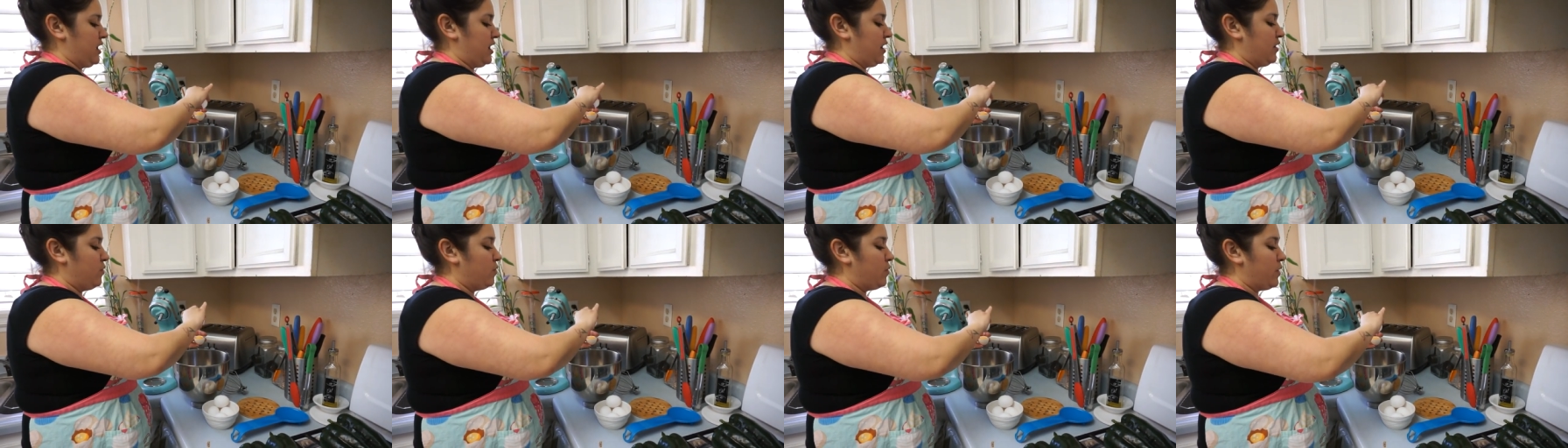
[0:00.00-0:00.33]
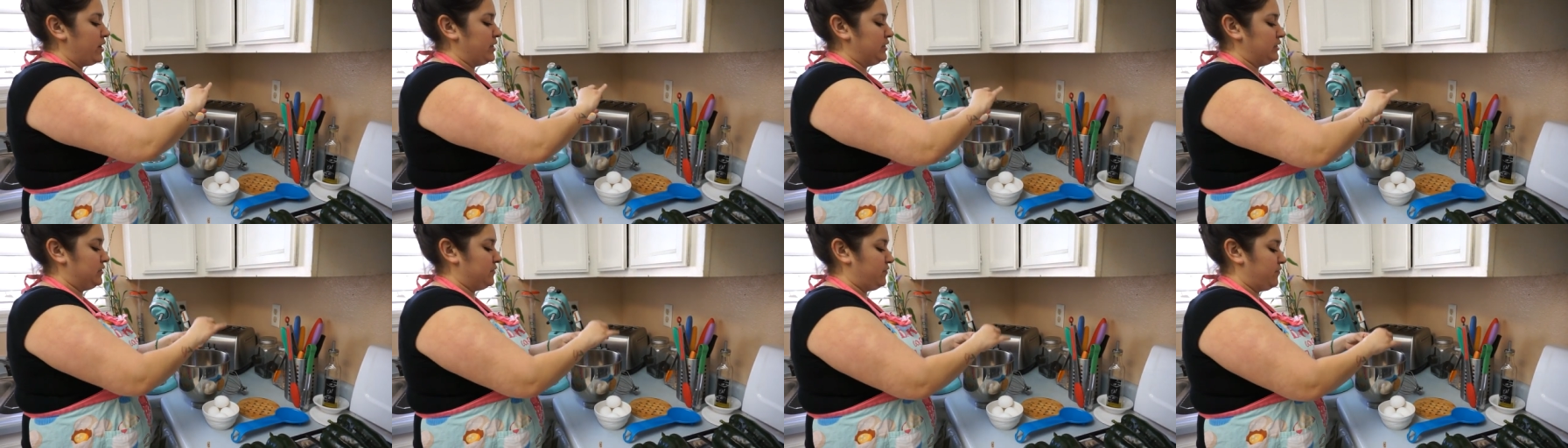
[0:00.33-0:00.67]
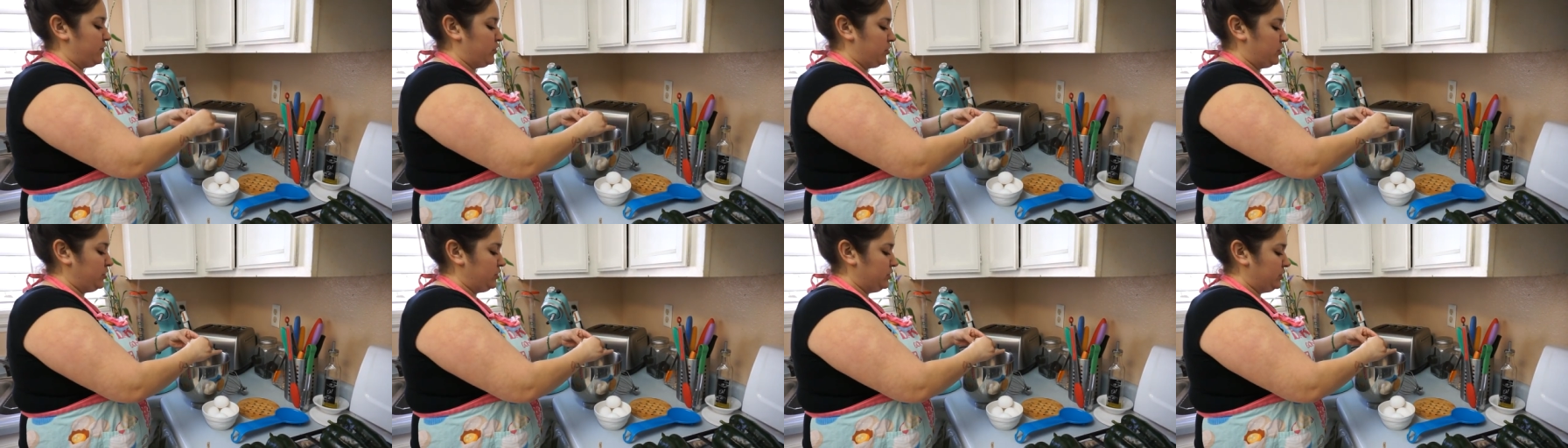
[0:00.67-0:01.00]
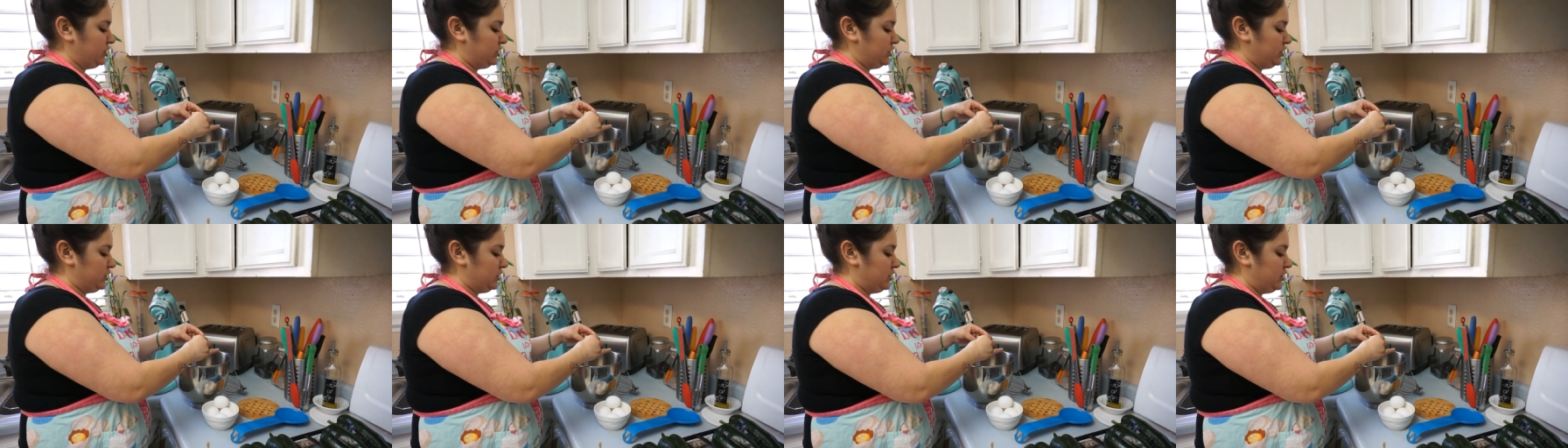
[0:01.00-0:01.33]
egg whites
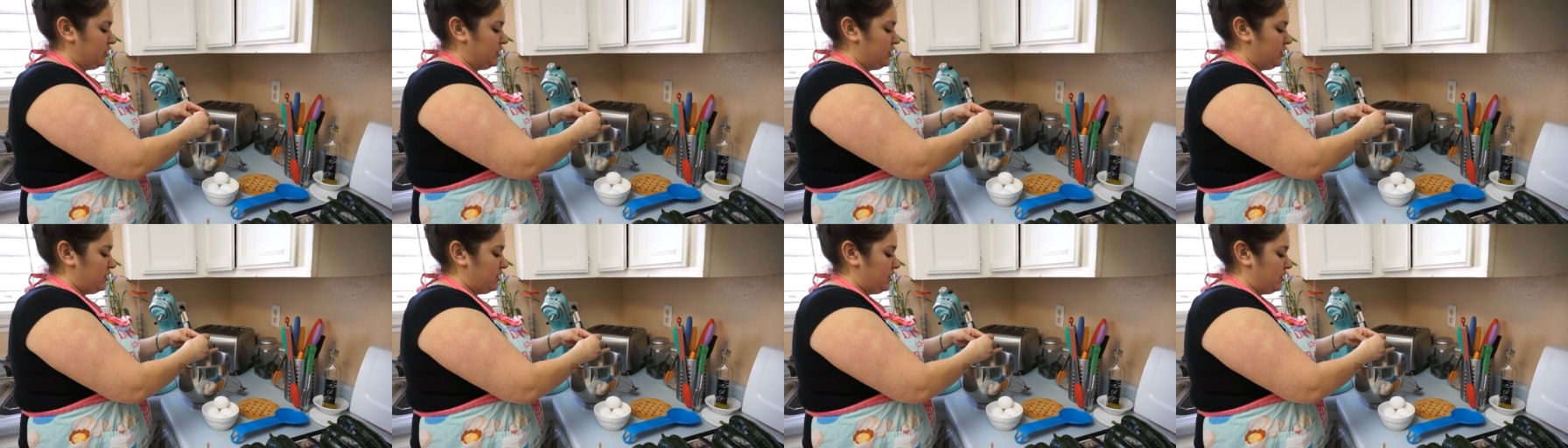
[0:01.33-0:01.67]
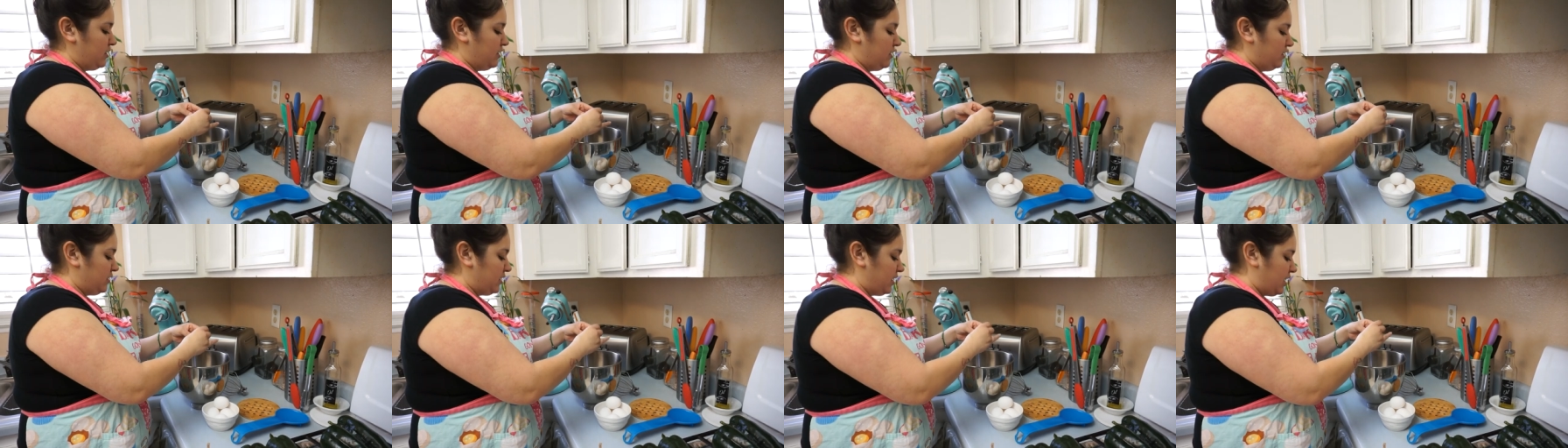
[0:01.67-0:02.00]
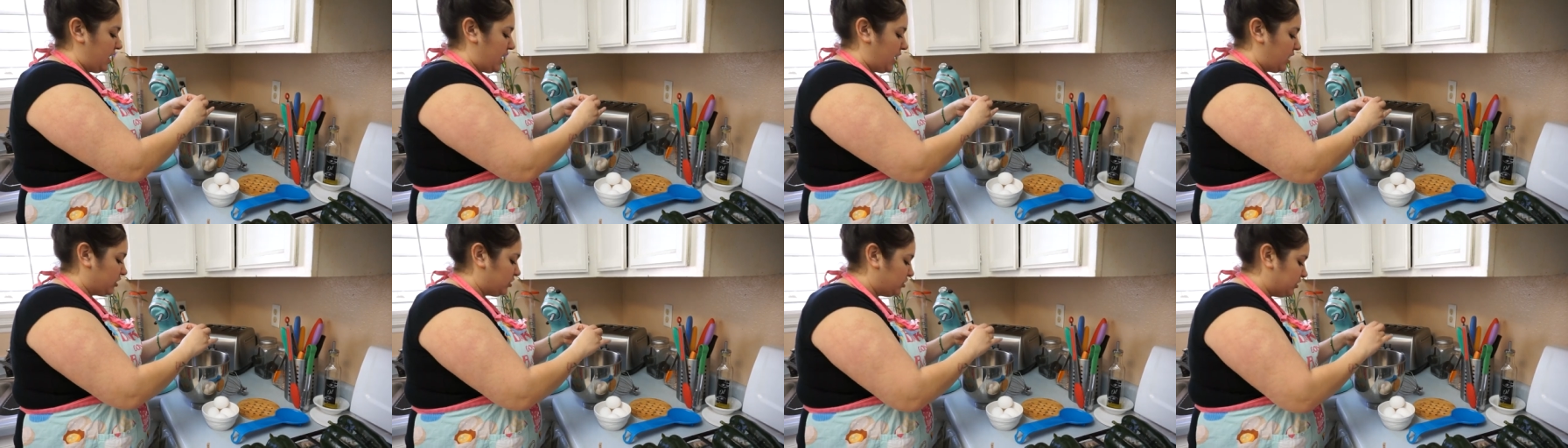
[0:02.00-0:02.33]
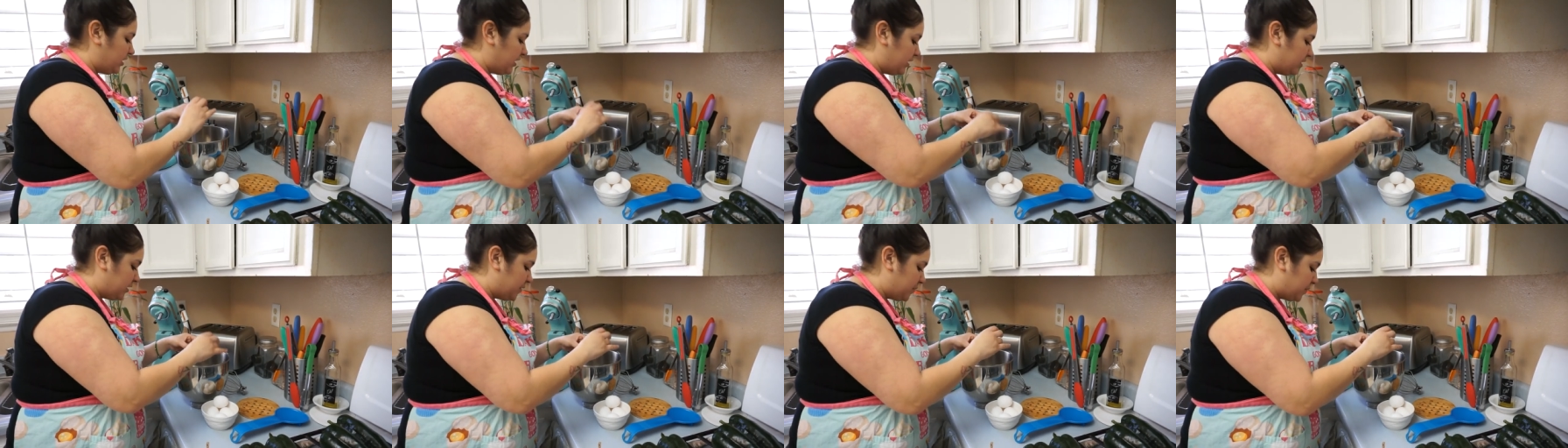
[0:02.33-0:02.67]
first, they
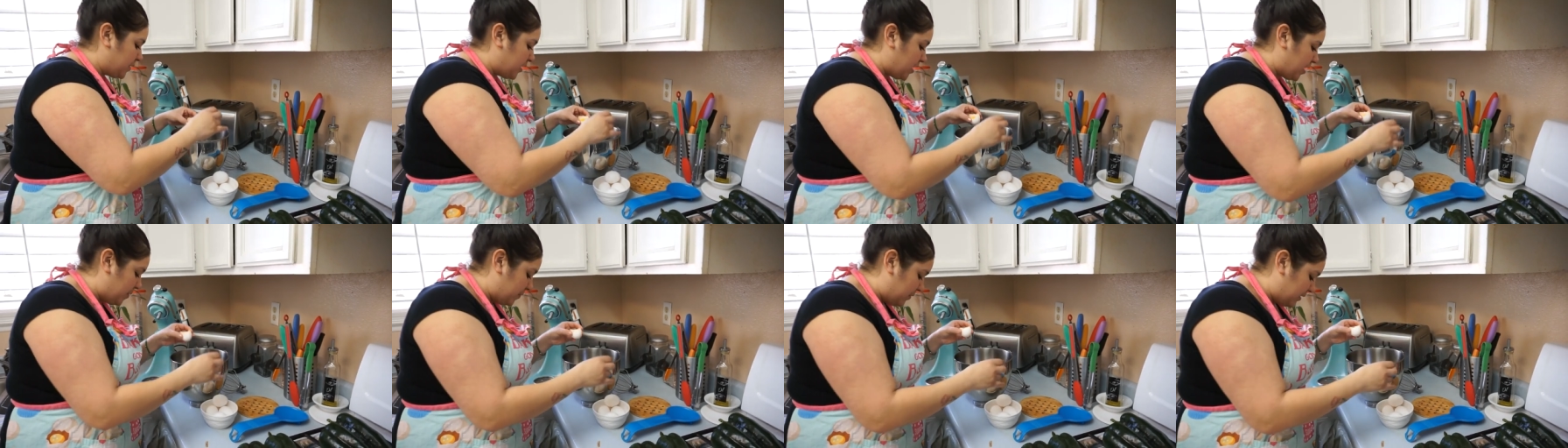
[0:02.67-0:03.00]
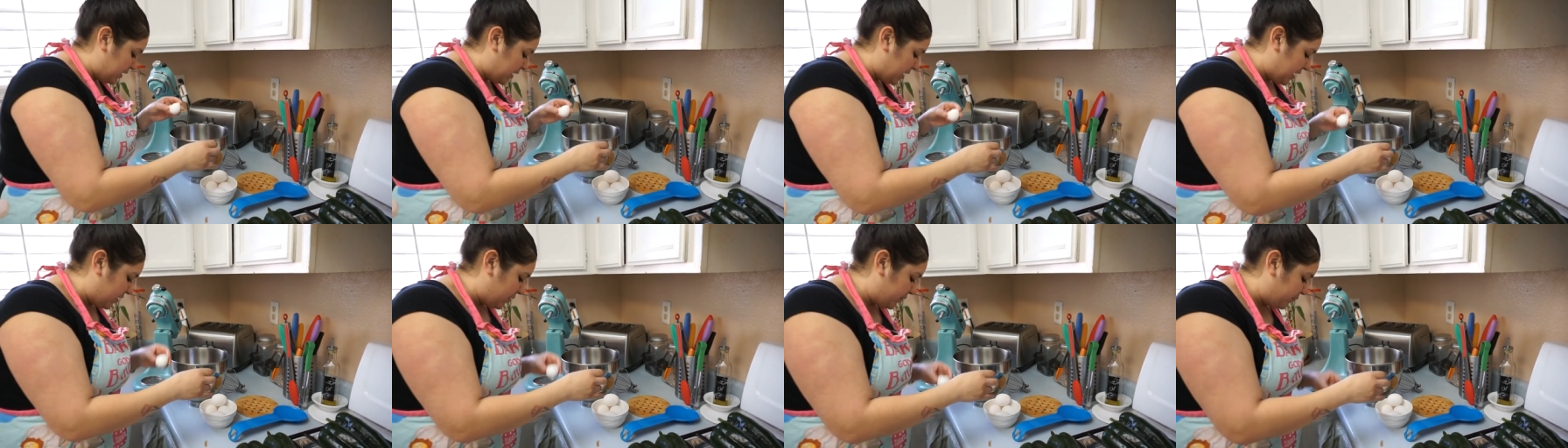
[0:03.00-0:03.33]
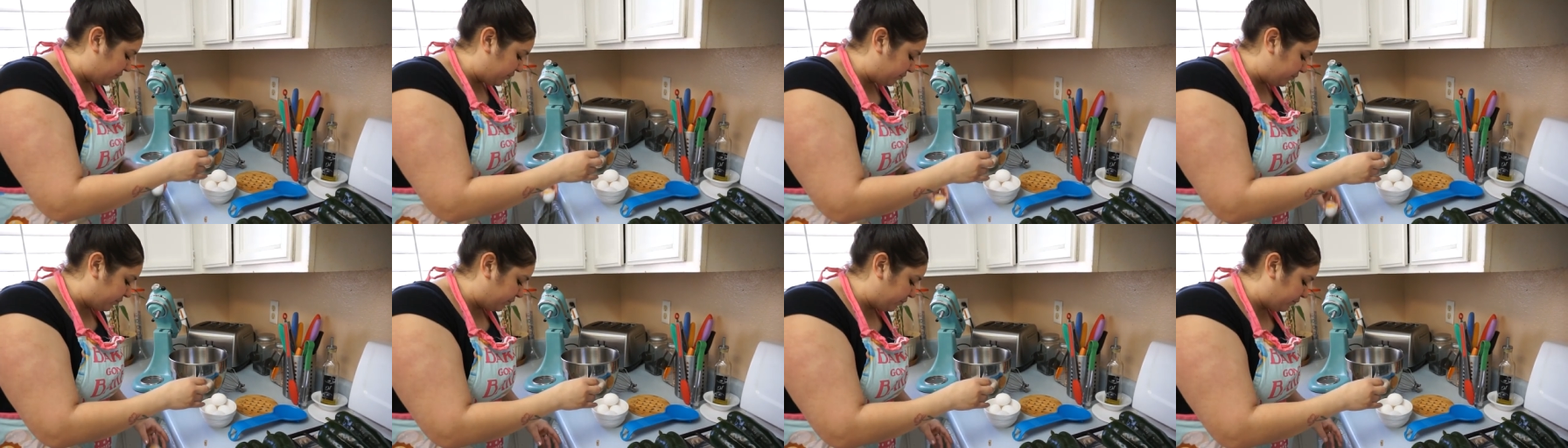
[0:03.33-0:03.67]
actually end up coming out